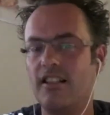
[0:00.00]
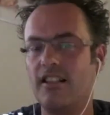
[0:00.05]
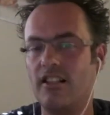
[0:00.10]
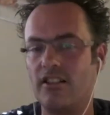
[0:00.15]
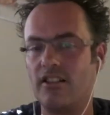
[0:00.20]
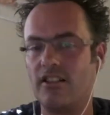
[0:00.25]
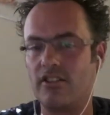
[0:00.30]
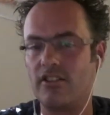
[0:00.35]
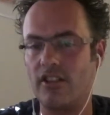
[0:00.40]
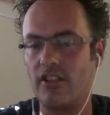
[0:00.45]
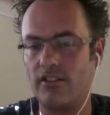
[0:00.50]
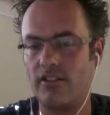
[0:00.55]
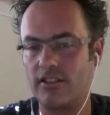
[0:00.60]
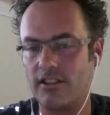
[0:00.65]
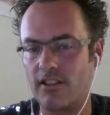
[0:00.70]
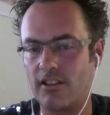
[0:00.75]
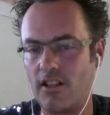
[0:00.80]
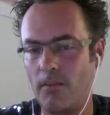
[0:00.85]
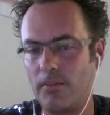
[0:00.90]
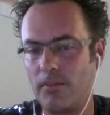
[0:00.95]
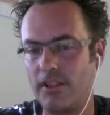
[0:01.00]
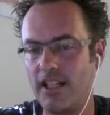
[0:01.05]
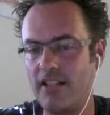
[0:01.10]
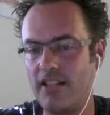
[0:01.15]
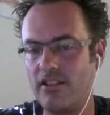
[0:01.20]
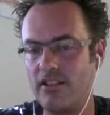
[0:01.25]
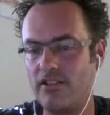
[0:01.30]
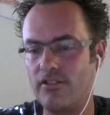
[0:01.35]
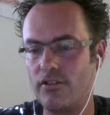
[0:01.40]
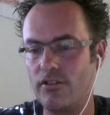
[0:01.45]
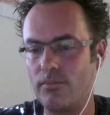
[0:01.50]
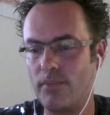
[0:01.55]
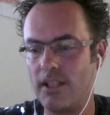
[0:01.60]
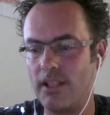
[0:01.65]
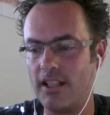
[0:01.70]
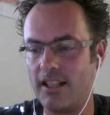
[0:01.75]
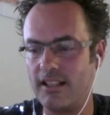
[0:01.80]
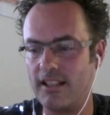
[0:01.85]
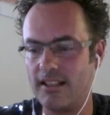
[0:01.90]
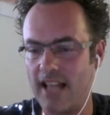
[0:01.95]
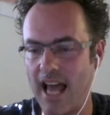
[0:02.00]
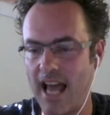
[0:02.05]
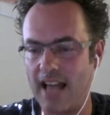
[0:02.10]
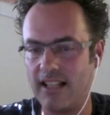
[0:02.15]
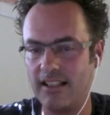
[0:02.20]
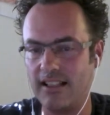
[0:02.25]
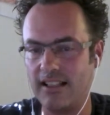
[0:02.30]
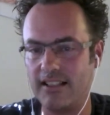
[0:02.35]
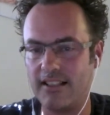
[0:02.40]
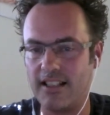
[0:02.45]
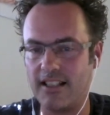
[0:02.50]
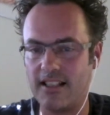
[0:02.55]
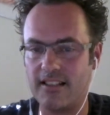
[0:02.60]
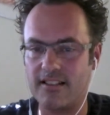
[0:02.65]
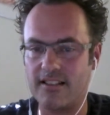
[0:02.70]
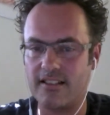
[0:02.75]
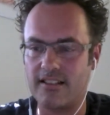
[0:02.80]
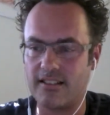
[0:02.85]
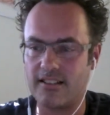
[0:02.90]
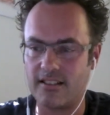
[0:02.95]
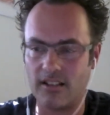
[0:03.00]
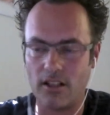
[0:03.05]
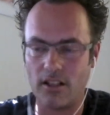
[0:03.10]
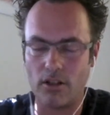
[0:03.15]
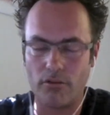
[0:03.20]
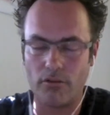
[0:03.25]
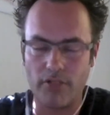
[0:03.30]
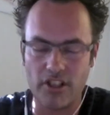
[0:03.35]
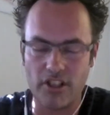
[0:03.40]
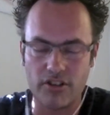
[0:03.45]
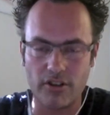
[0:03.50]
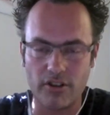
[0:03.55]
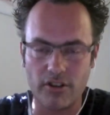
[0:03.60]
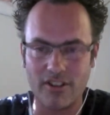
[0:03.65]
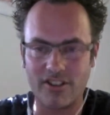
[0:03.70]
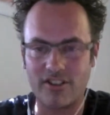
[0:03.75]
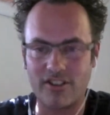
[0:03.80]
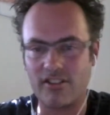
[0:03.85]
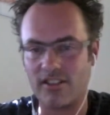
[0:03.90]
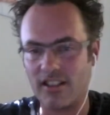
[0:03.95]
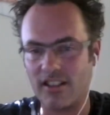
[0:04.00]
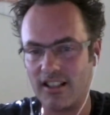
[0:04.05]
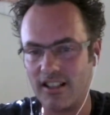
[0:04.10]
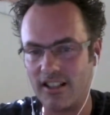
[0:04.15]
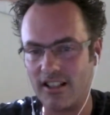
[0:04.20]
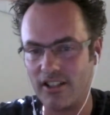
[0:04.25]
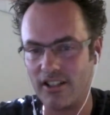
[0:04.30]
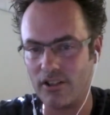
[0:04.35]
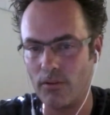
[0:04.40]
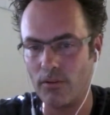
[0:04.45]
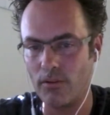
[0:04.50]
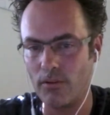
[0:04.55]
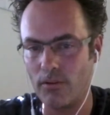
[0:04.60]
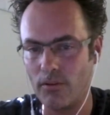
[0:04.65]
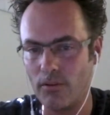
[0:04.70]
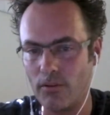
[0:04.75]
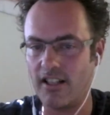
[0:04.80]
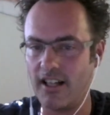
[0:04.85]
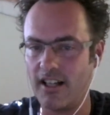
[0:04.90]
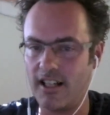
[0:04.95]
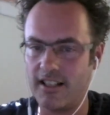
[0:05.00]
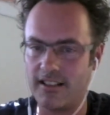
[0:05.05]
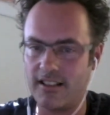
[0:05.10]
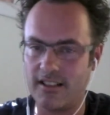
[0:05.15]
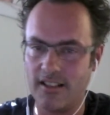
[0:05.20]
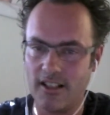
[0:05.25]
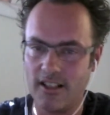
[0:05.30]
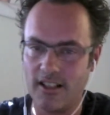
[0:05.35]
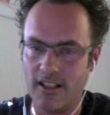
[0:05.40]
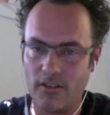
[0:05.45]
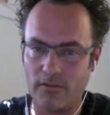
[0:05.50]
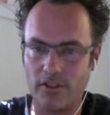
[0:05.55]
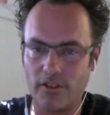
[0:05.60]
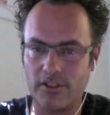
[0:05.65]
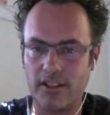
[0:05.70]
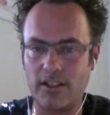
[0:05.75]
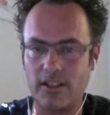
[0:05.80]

So the combination should be in analytics, research, UX design, front-end